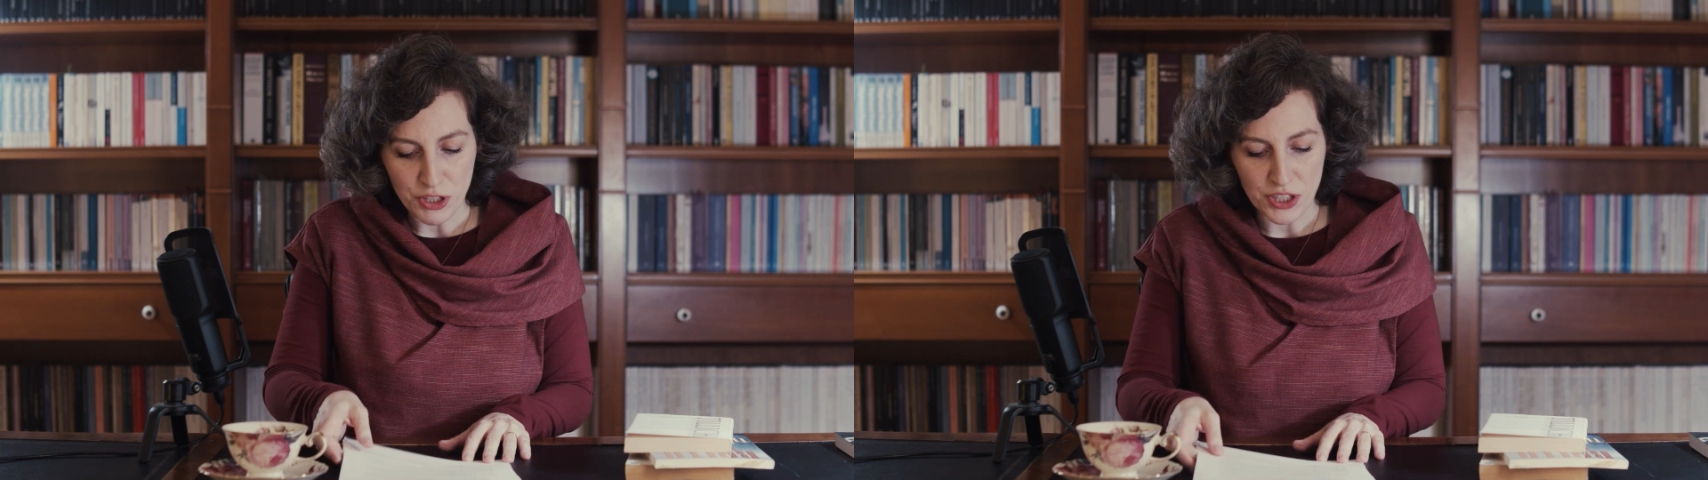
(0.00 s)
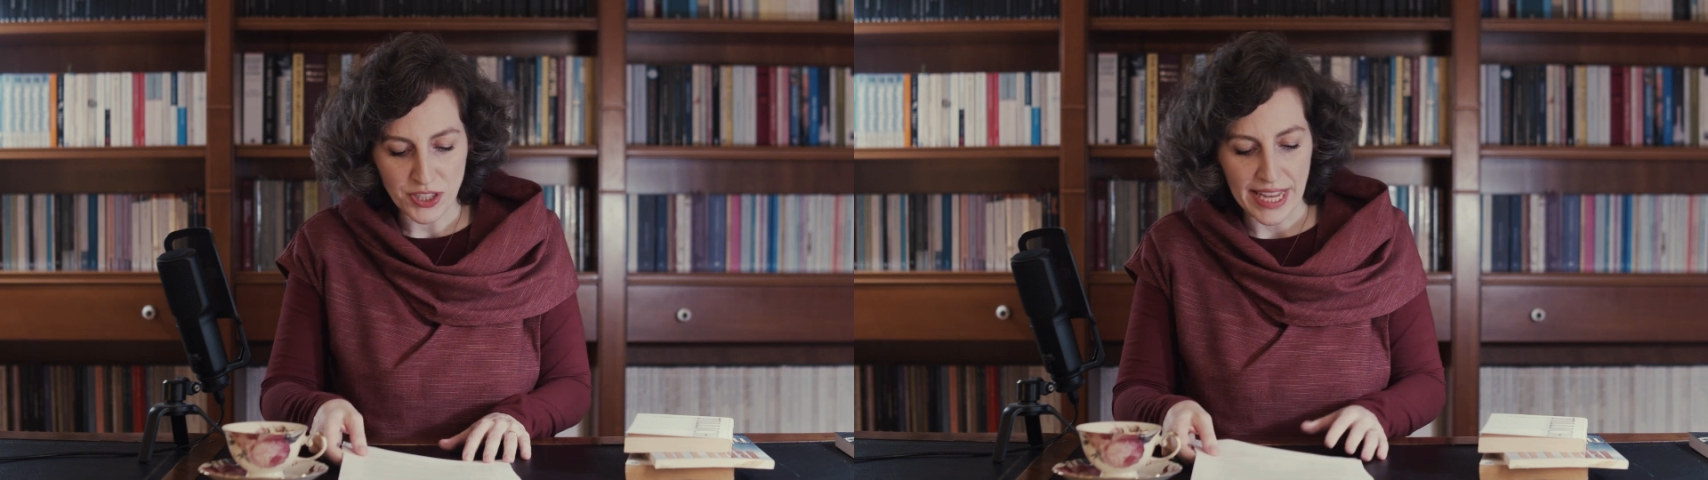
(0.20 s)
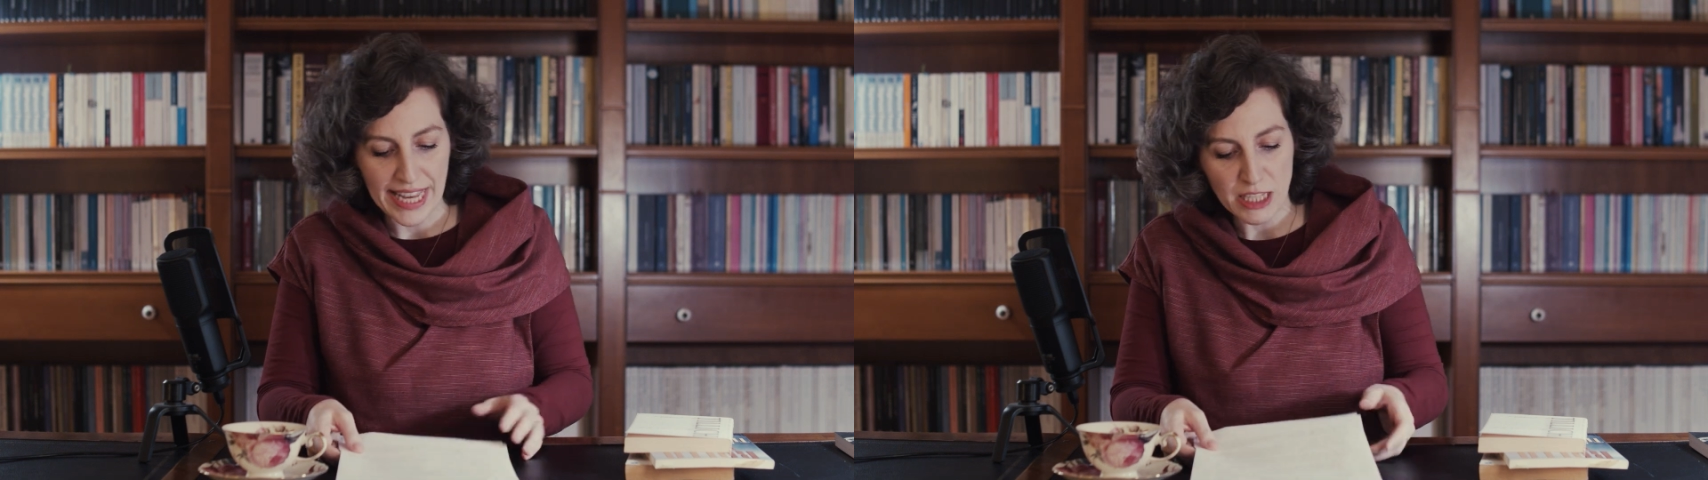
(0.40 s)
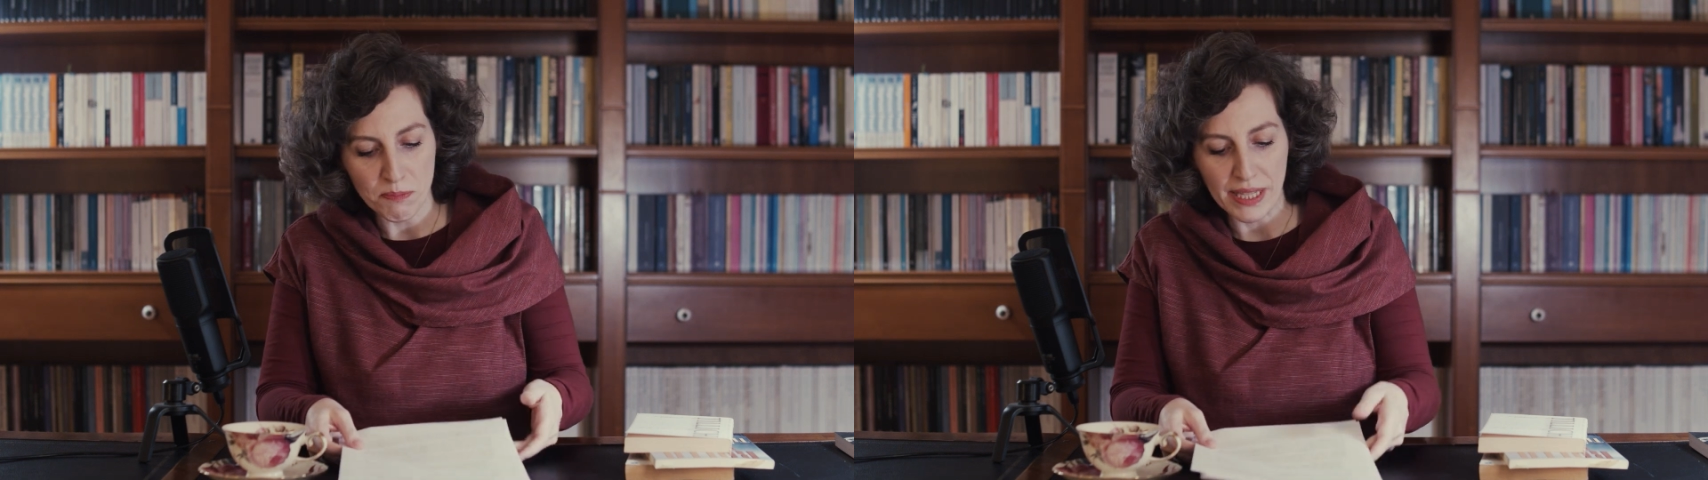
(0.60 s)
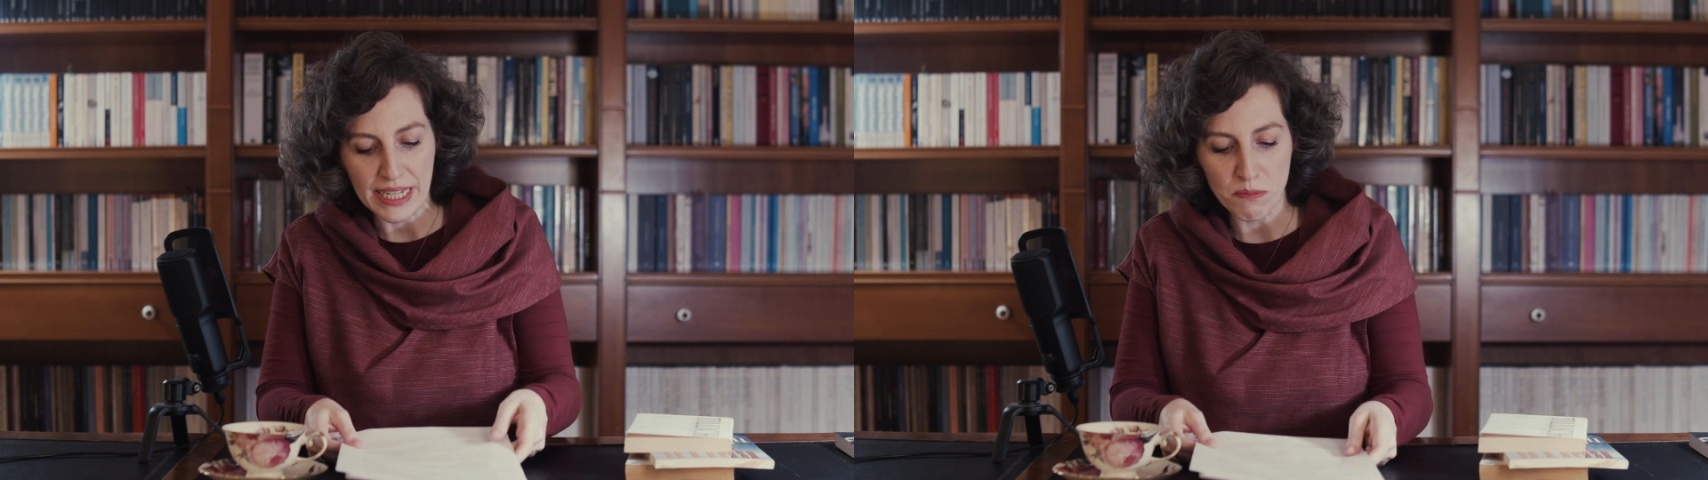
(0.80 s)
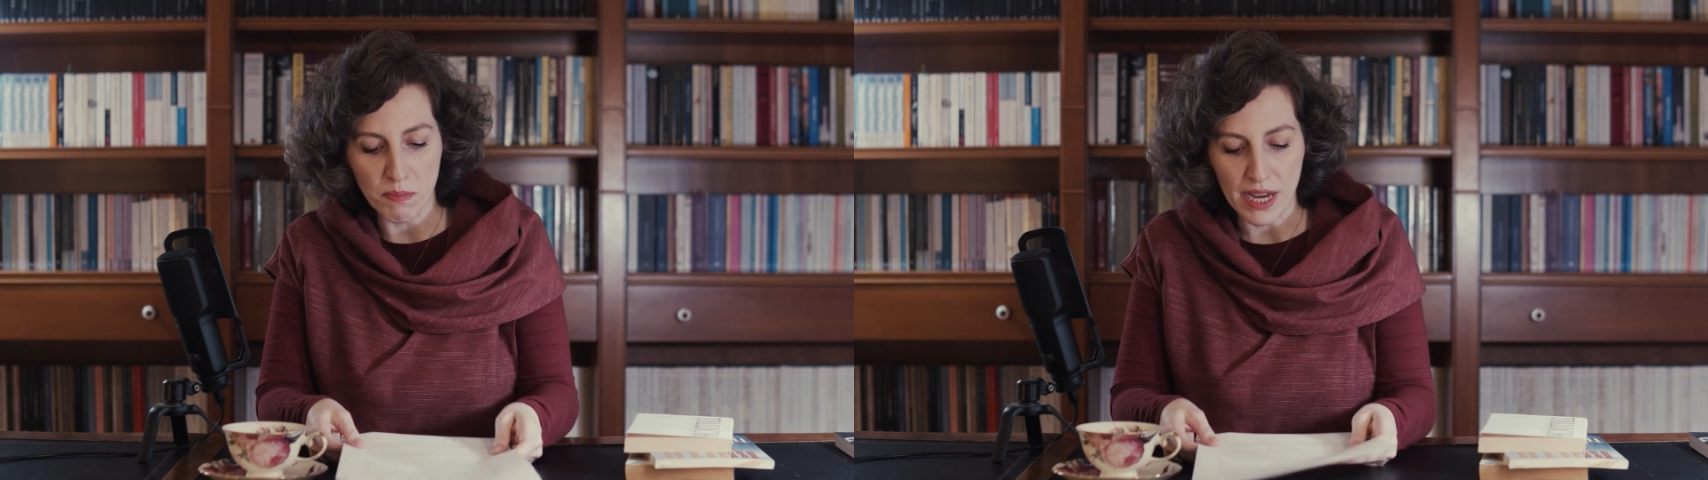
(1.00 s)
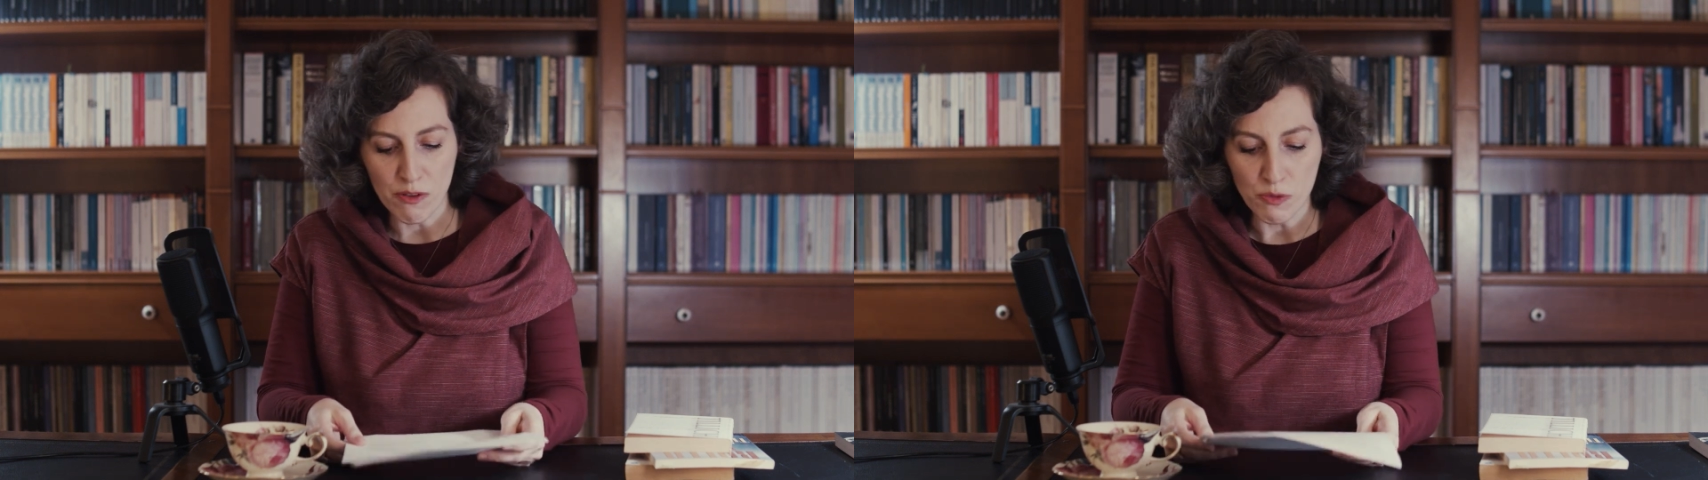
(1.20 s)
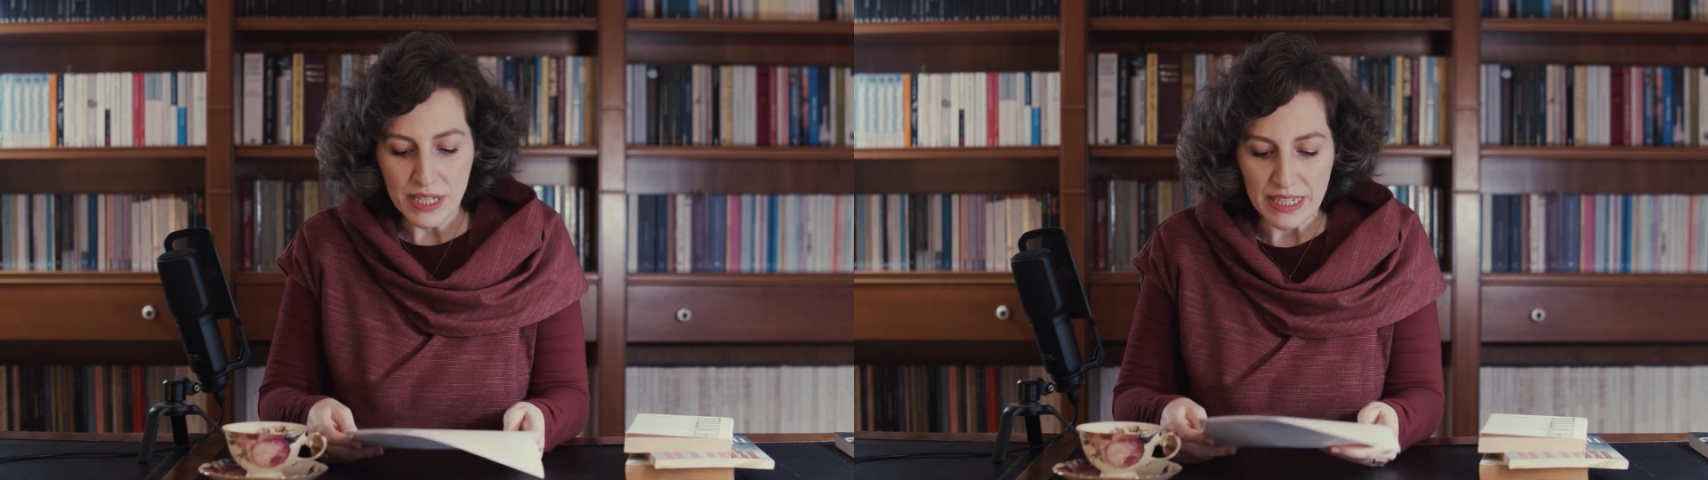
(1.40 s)
which is explained
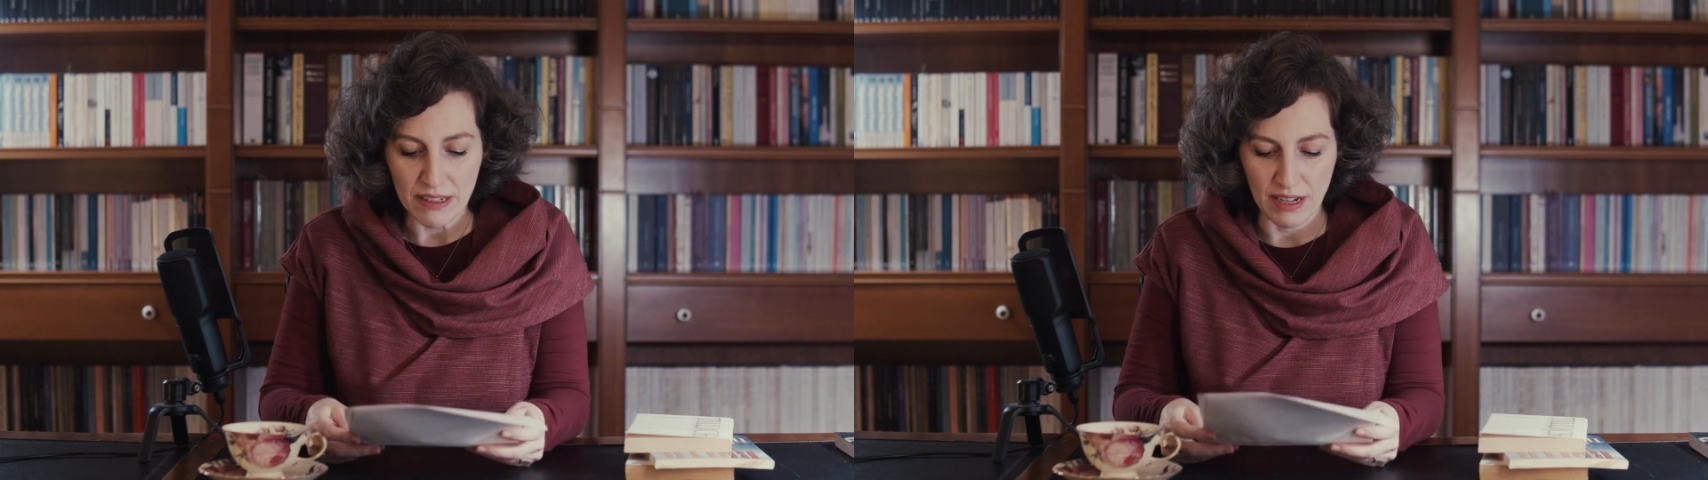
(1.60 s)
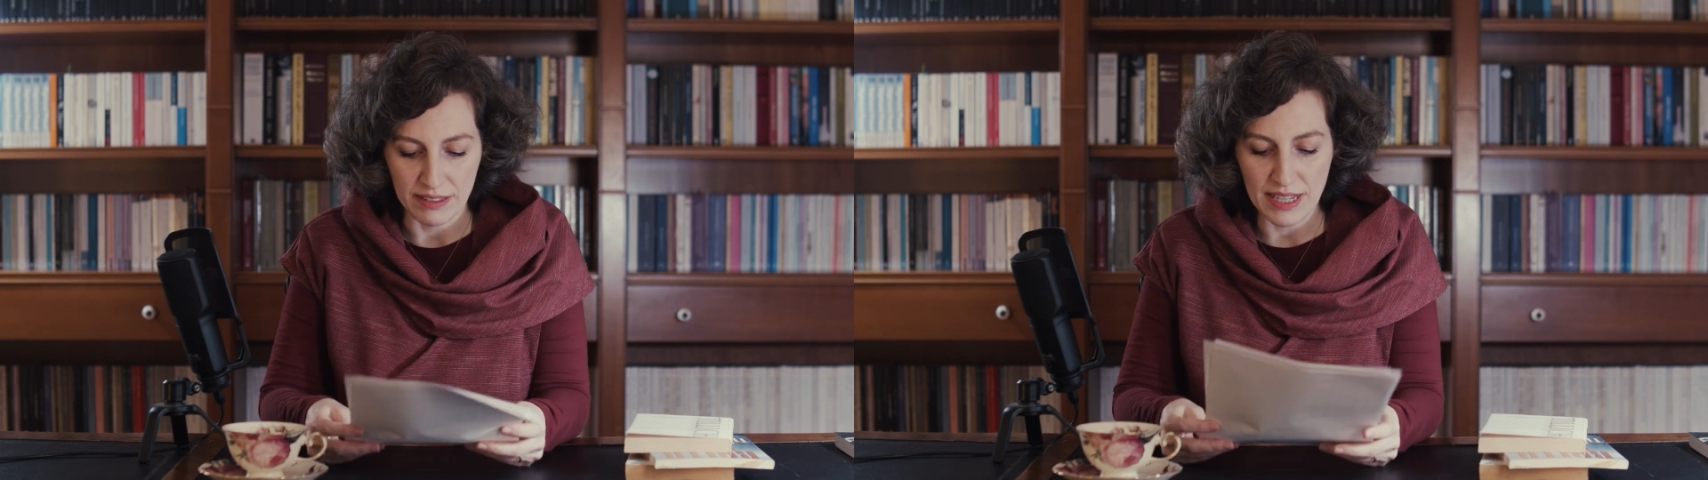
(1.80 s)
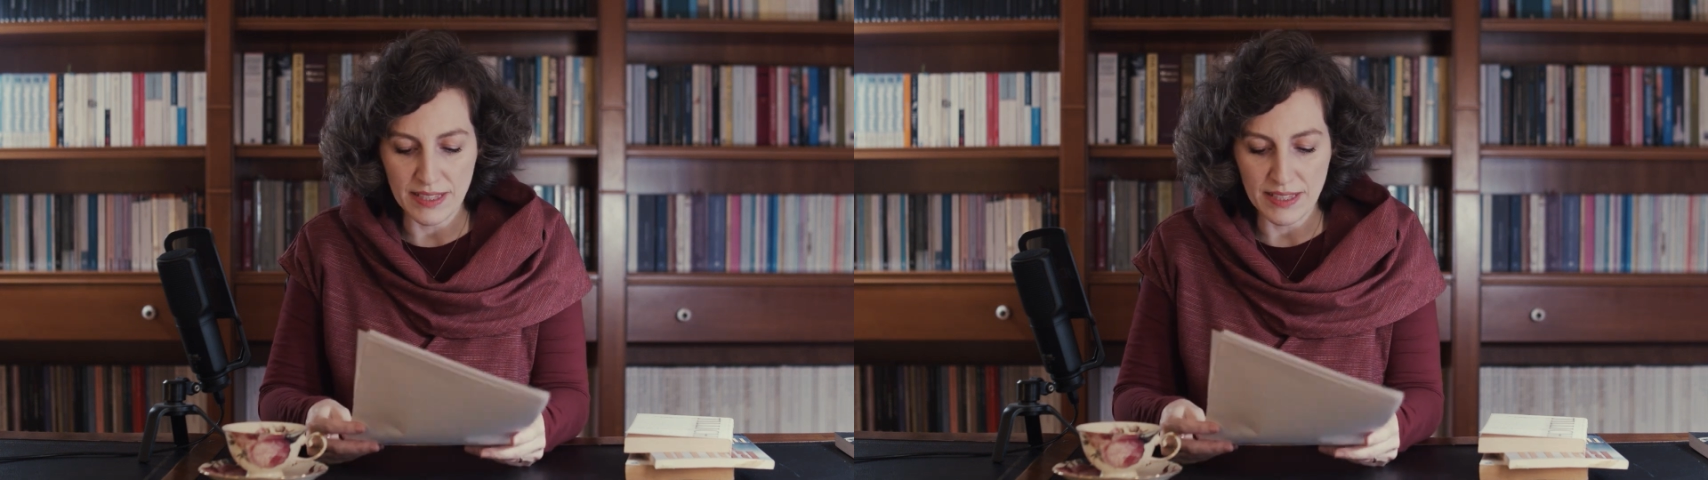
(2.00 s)
by Winnicott